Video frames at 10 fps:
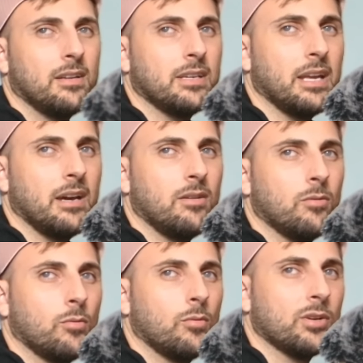
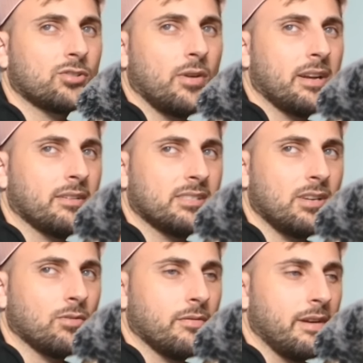Now, we're trying to
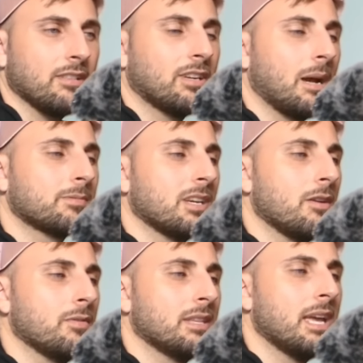see all the value capture
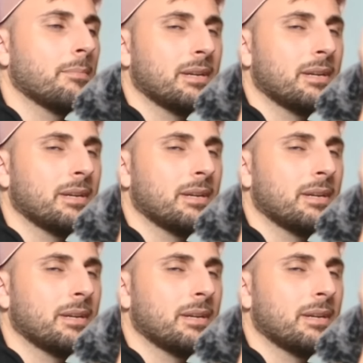here and there,